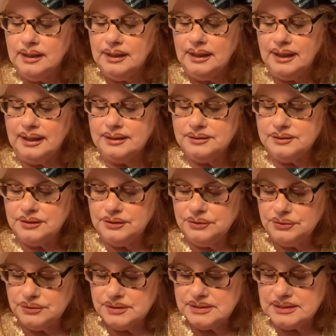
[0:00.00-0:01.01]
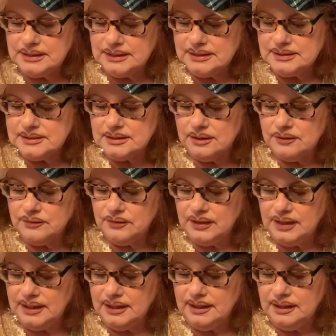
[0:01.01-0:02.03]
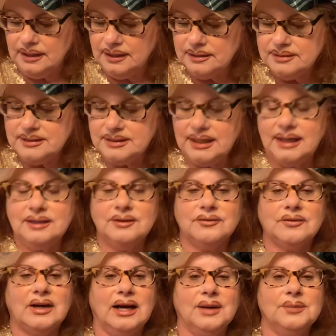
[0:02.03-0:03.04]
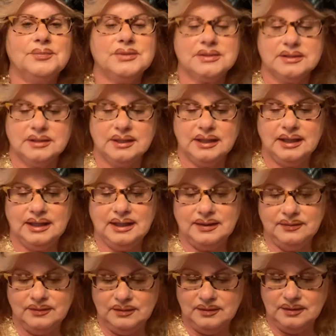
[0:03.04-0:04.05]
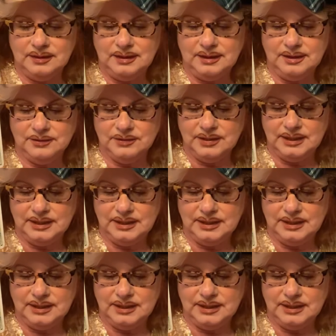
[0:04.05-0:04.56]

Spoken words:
And yours is the 10 of Cups, and here it